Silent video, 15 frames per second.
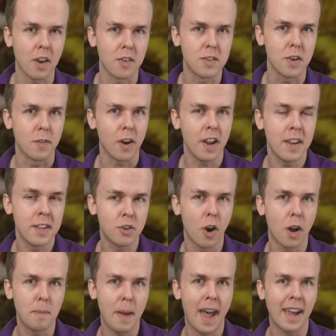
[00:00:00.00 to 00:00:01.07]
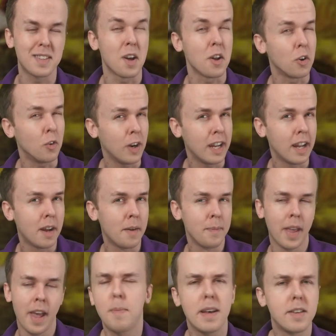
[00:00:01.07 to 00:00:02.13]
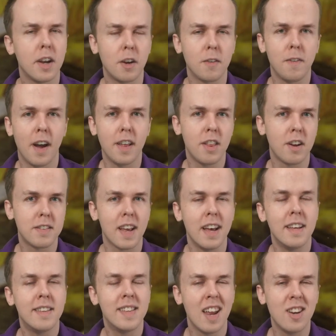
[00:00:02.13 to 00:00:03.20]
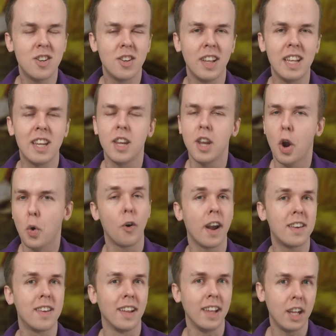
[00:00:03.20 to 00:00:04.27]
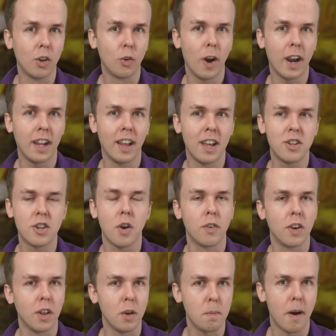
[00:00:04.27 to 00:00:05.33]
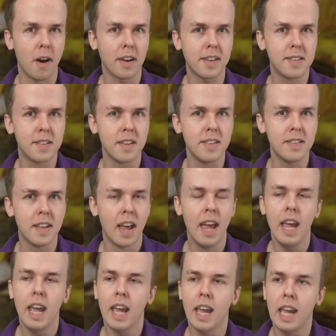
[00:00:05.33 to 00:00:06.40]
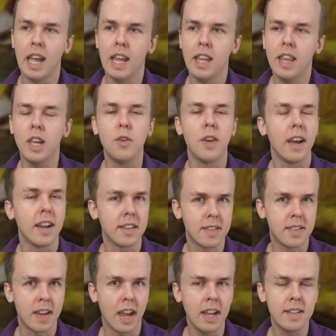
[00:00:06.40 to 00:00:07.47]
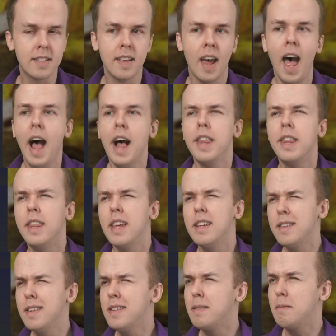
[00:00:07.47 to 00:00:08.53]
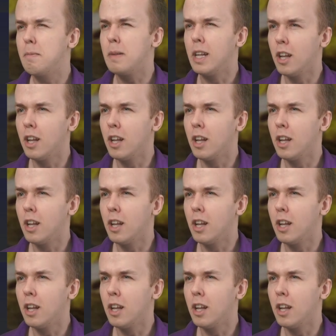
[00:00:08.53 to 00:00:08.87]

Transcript: Shadows over Innistrad packs on Arena. As best I could find, there's essentially no direct legal regulation over loot boxes in the United States. This is